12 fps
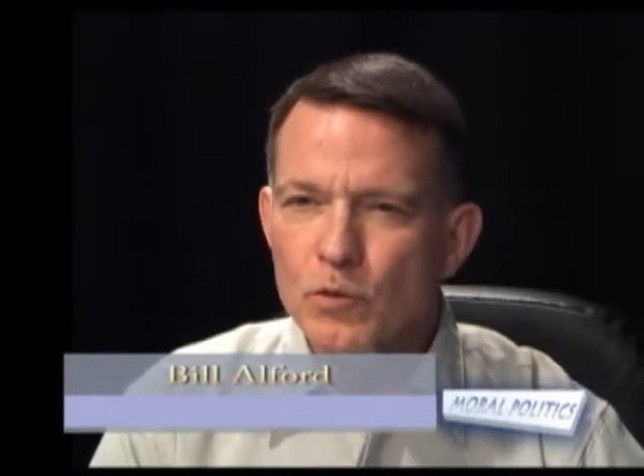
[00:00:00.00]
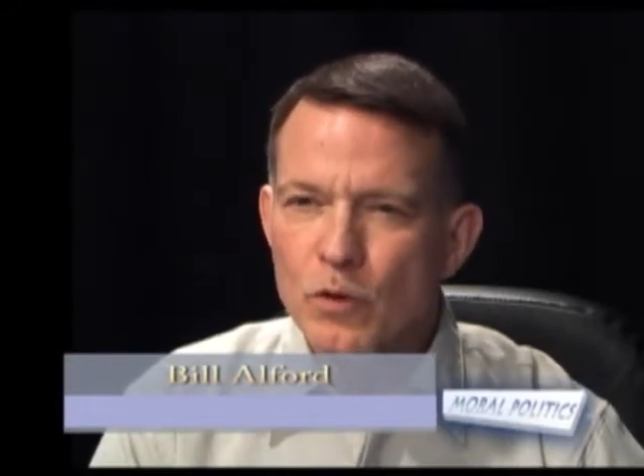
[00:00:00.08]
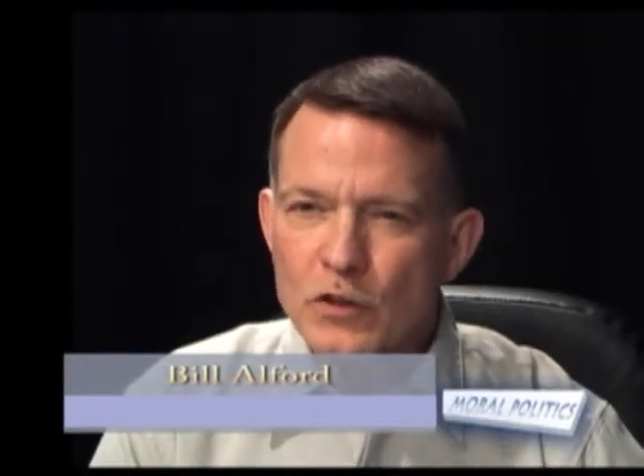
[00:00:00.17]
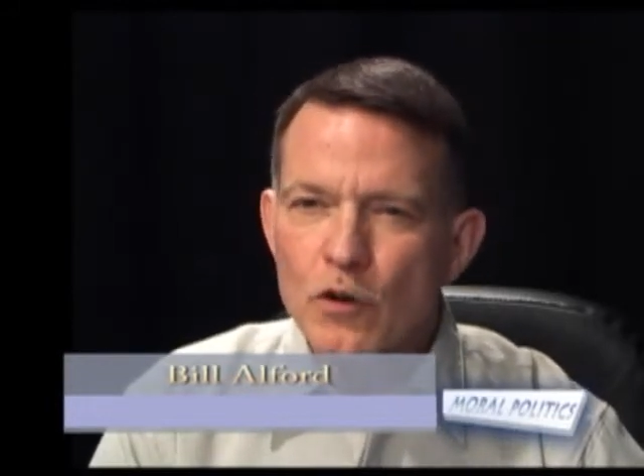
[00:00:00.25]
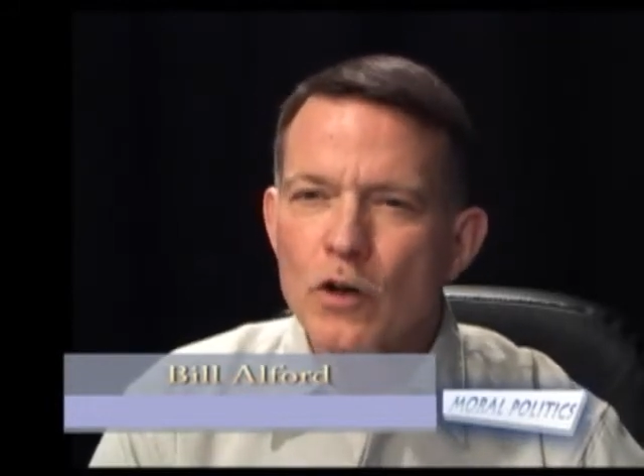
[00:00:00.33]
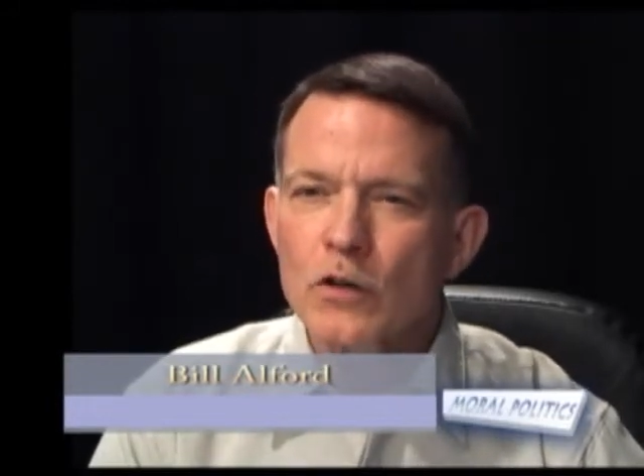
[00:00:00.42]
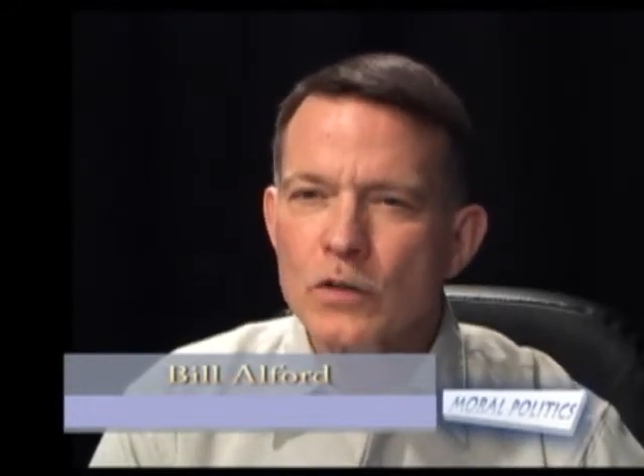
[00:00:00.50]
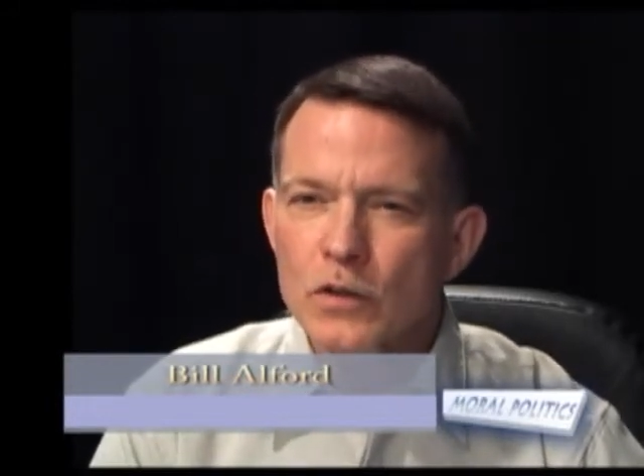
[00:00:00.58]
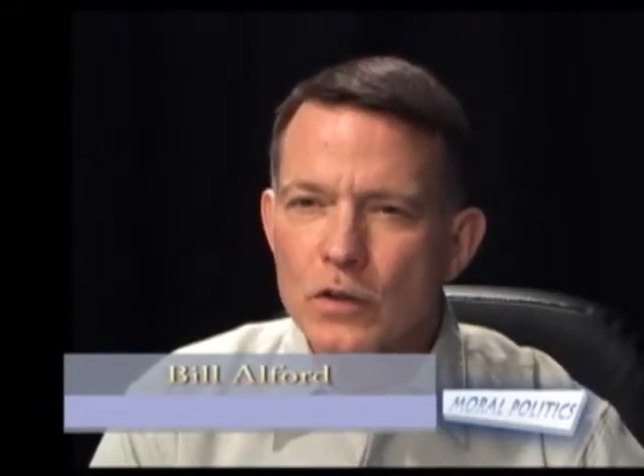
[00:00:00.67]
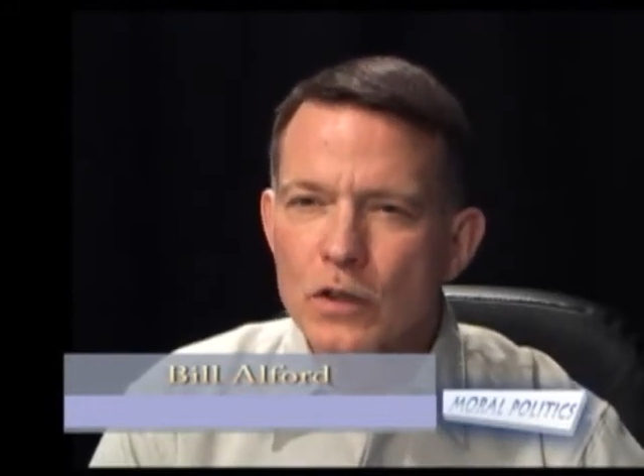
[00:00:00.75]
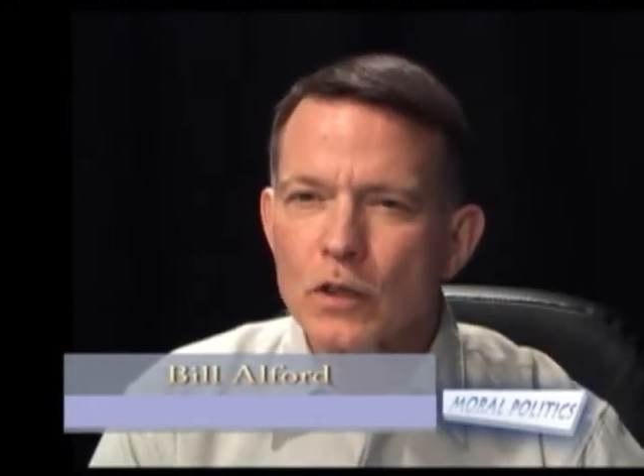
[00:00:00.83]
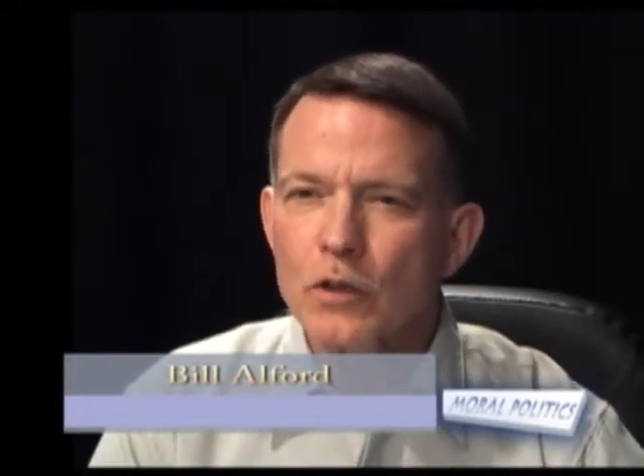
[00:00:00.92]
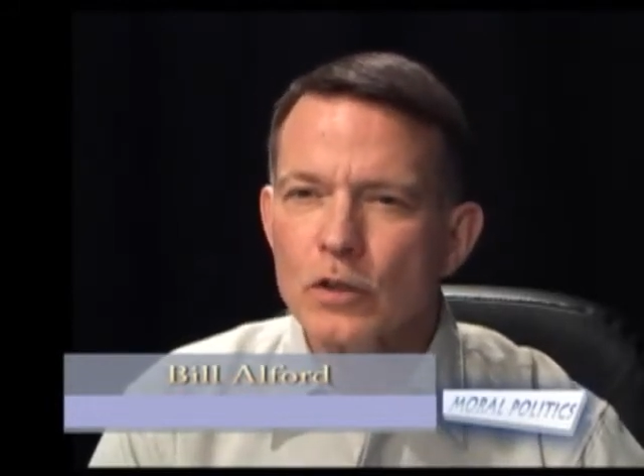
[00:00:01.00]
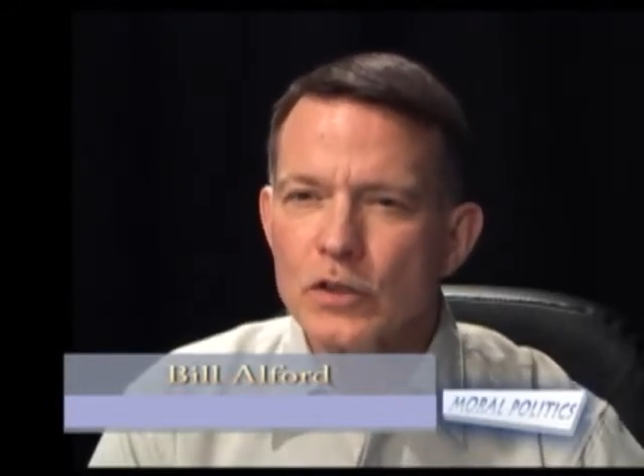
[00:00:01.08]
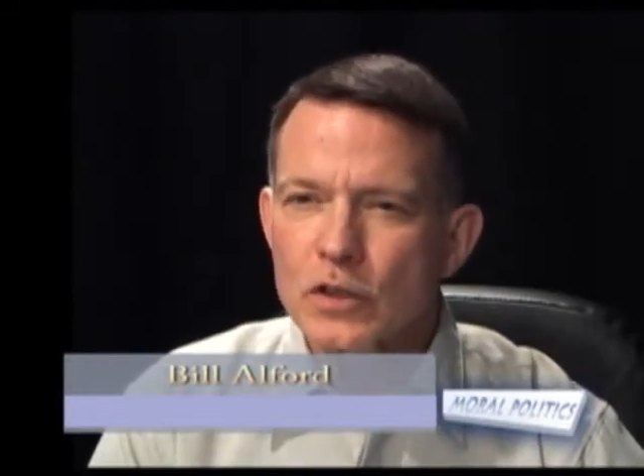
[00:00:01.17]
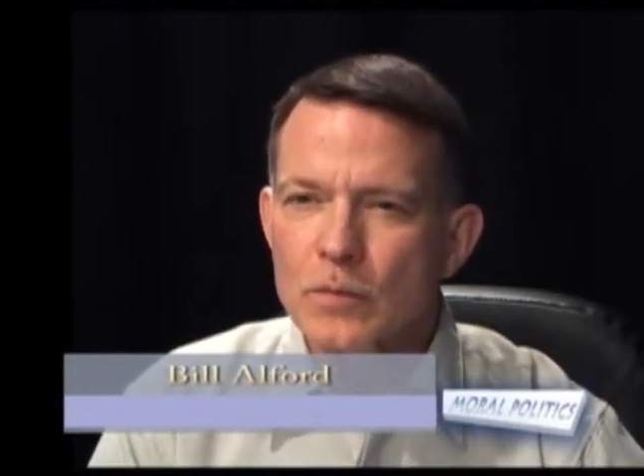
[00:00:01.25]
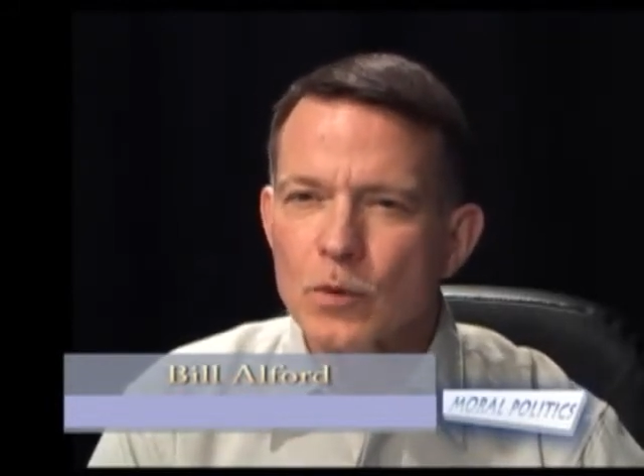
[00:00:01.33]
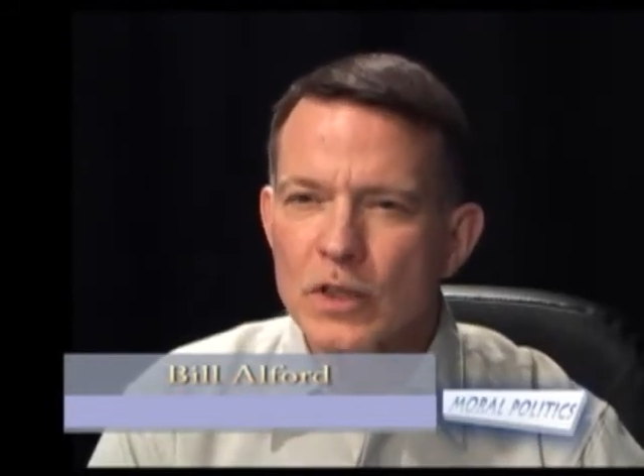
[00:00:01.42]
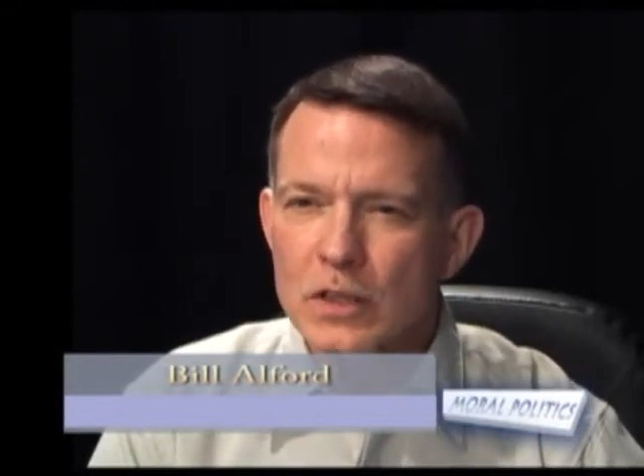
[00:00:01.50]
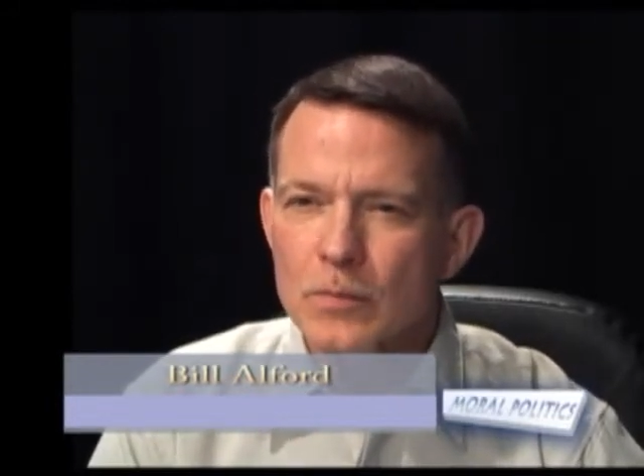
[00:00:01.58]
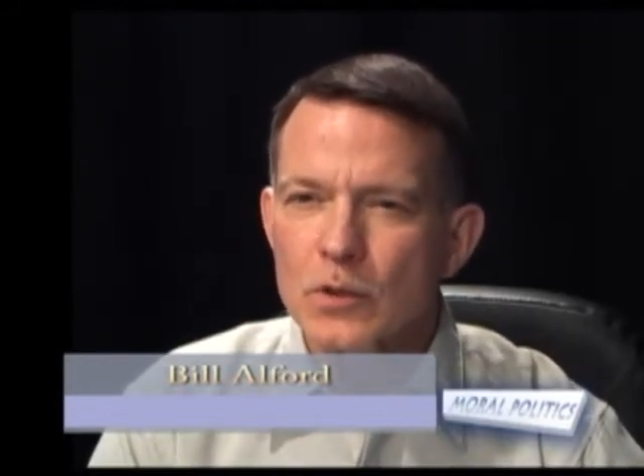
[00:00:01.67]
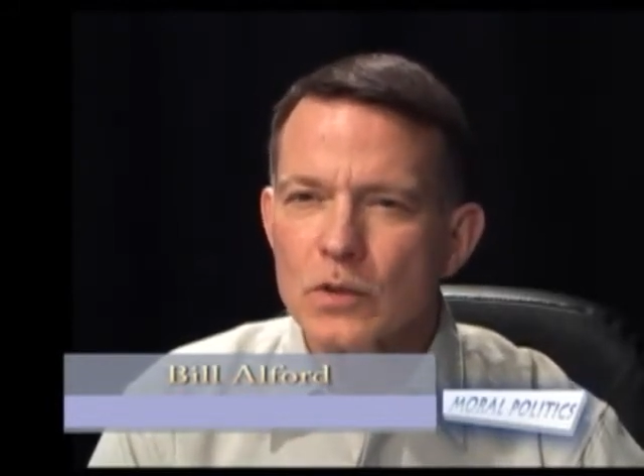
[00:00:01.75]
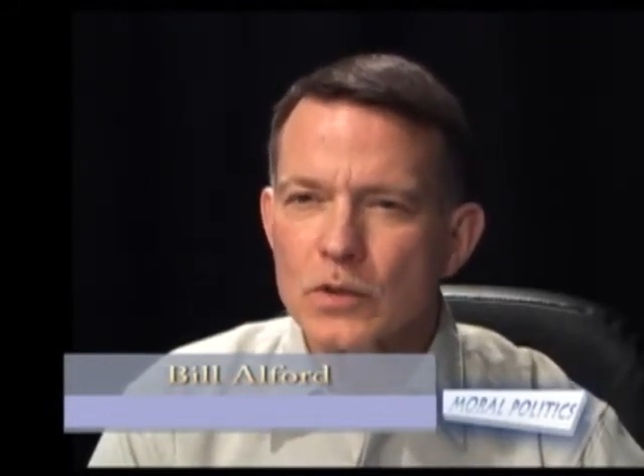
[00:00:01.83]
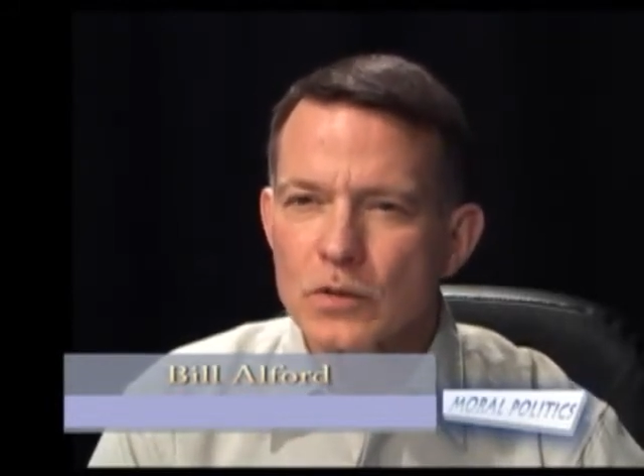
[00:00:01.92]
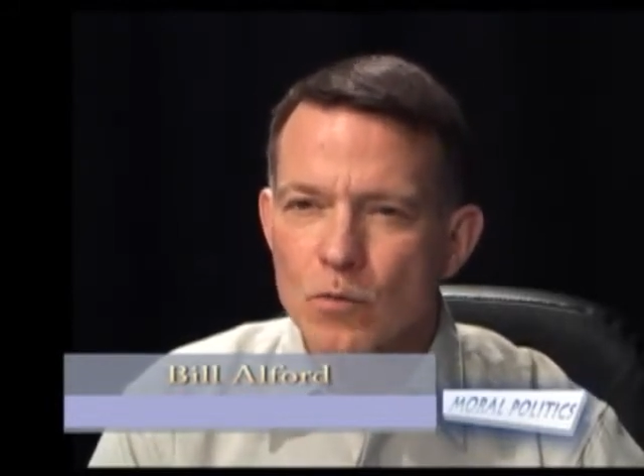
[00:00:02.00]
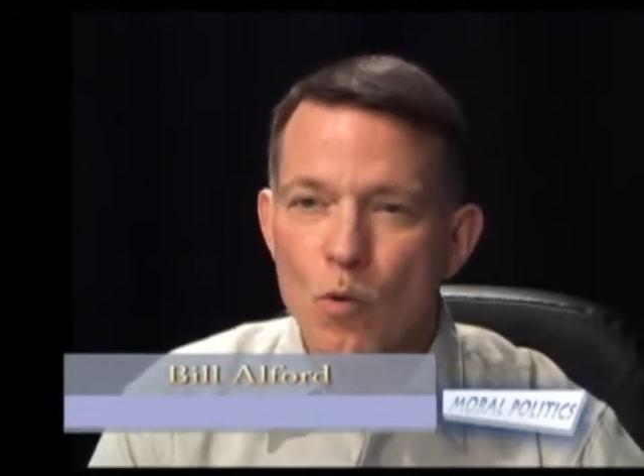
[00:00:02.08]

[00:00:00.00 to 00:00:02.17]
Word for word: return to their Christian principles,